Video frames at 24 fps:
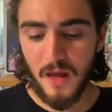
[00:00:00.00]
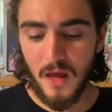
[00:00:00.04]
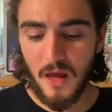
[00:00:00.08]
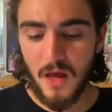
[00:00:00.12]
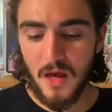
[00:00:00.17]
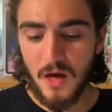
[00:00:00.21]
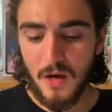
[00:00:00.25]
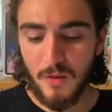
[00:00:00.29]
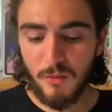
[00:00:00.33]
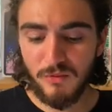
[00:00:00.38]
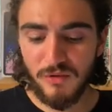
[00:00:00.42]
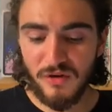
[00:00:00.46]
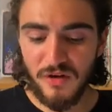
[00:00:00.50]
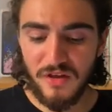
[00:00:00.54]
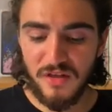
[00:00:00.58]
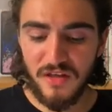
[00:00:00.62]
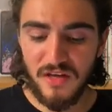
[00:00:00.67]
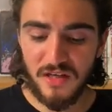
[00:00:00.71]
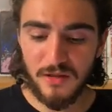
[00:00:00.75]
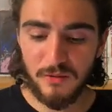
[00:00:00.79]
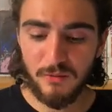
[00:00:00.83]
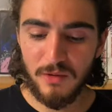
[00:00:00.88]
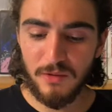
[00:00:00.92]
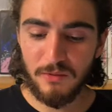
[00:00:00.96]
One of the things
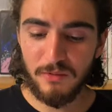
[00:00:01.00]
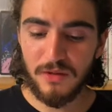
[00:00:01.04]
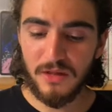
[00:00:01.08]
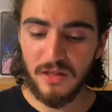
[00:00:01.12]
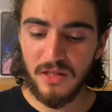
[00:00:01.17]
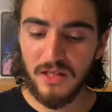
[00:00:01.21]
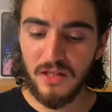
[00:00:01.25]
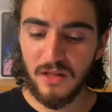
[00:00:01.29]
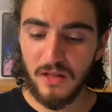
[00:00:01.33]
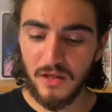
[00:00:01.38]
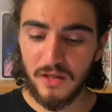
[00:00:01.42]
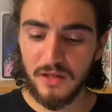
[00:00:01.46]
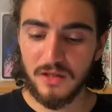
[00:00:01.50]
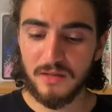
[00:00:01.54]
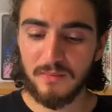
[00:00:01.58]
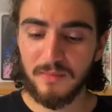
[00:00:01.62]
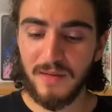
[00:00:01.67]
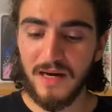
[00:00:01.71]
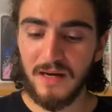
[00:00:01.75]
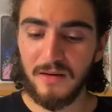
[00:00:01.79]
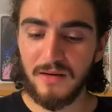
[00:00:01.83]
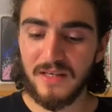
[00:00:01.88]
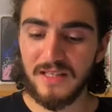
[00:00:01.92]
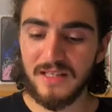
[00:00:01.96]
we really learned
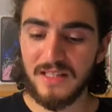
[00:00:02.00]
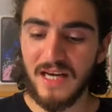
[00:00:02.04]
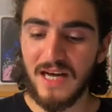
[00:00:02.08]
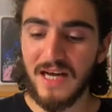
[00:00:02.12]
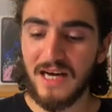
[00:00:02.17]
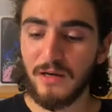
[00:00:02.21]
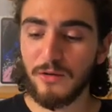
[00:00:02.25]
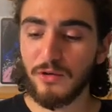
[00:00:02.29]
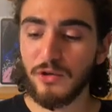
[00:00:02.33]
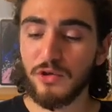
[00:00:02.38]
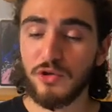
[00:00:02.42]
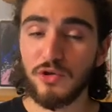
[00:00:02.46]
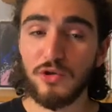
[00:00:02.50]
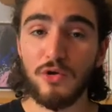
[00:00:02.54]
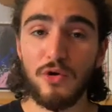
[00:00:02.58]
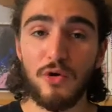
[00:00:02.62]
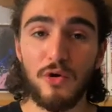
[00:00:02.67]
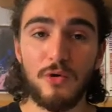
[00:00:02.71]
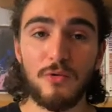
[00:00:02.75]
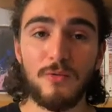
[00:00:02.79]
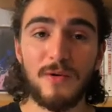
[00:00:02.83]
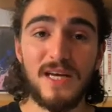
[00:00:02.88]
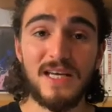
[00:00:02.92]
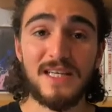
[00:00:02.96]
about is how you should
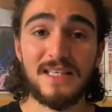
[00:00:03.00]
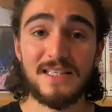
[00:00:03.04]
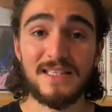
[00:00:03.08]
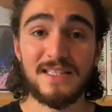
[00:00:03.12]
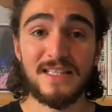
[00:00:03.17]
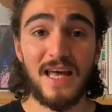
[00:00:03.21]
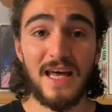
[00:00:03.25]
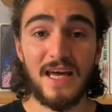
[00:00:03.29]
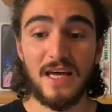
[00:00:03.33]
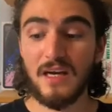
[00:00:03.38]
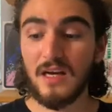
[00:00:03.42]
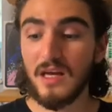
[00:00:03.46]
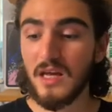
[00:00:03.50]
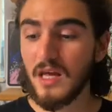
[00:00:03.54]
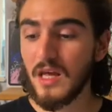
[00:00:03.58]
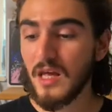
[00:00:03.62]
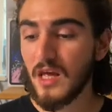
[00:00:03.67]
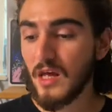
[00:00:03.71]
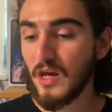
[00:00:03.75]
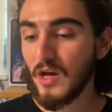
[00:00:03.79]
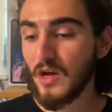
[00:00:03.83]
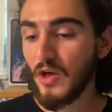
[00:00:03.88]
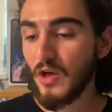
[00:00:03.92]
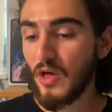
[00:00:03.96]
always set
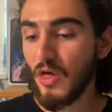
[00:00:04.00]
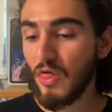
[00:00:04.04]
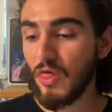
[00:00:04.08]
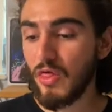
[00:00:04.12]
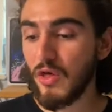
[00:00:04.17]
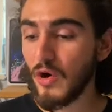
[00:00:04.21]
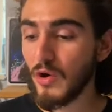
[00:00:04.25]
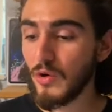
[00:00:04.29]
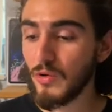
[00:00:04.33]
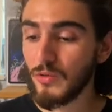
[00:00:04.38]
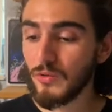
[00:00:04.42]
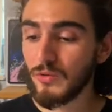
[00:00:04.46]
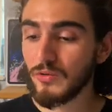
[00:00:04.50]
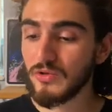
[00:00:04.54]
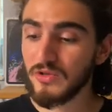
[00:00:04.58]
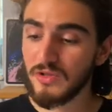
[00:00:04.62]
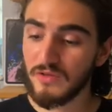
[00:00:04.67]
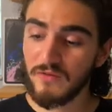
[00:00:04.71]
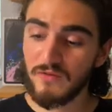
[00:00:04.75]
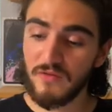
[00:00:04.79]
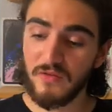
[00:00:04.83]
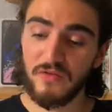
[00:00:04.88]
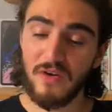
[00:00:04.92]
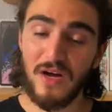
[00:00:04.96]
those
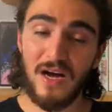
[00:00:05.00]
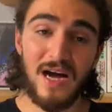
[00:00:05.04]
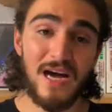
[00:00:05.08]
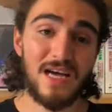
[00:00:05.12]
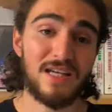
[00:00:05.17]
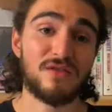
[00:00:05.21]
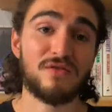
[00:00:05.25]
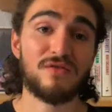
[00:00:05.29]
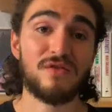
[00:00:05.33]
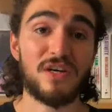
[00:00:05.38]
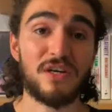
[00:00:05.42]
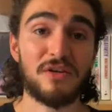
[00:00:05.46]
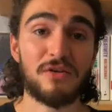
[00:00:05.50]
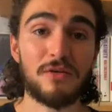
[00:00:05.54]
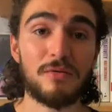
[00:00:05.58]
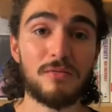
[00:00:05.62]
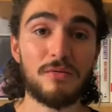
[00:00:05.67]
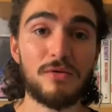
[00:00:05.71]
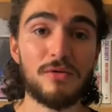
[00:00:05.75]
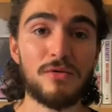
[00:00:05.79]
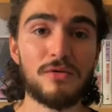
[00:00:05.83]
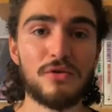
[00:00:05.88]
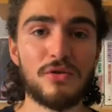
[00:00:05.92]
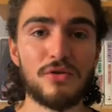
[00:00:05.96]
as variables
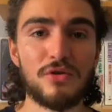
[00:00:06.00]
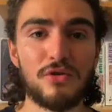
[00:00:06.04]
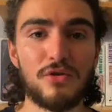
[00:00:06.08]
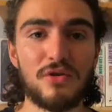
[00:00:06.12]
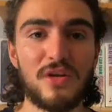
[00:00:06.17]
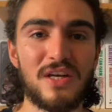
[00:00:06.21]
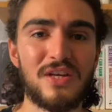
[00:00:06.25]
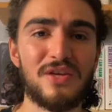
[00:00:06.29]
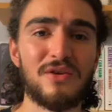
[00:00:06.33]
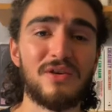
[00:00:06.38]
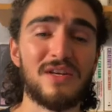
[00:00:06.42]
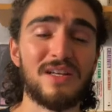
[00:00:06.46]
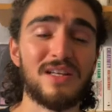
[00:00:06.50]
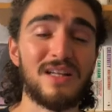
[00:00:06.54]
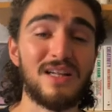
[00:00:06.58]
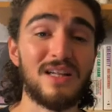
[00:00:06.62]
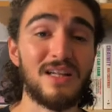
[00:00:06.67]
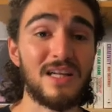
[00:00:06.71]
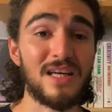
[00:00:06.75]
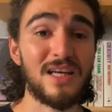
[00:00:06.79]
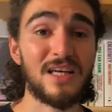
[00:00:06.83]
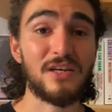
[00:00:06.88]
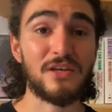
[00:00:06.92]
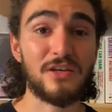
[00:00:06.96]
so that you can
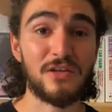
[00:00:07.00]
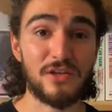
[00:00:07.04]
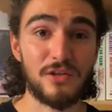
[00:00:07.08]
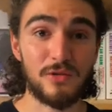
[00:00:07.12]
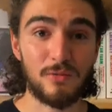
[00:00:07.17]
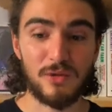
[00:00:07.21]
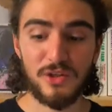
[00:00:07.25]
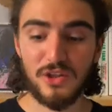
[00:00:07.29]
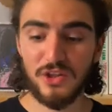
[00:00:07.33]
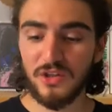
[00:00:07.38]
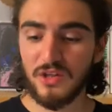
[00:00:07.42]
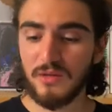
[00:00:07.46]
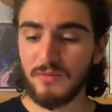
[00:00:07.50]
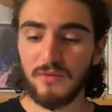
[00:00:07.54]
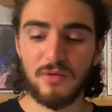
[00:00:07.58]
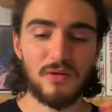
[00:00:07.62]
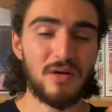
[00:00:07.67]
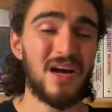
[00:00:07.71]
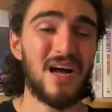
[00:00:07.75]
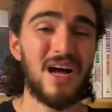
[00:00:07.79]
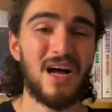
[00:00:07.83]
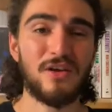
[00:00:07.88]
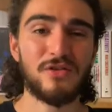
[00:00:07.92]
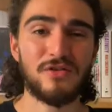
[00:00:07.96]
later switch them, and
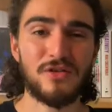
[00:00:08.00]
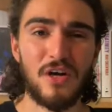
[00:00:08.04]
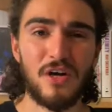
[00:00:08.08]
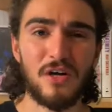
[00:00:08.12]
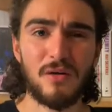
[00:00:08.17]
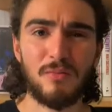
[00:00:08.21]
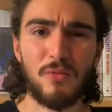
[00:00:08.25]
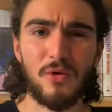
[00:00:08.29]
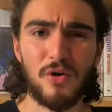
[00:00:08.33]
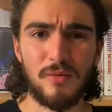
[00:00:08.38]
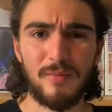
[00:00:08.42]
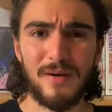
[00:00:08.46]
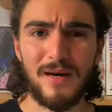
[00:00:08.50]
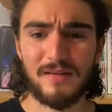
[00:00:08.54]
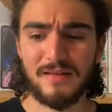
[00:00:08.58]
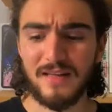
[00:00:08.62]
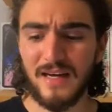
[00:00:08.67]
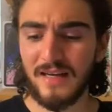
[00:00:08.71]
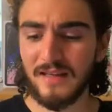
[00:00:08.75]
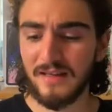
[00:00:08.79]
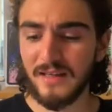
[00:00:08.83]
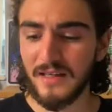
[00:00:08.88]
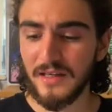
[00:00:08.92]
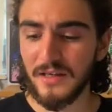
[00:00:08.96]
I'll talk more about that
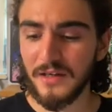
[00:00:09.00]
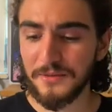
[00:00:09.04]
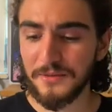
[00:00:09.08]
later.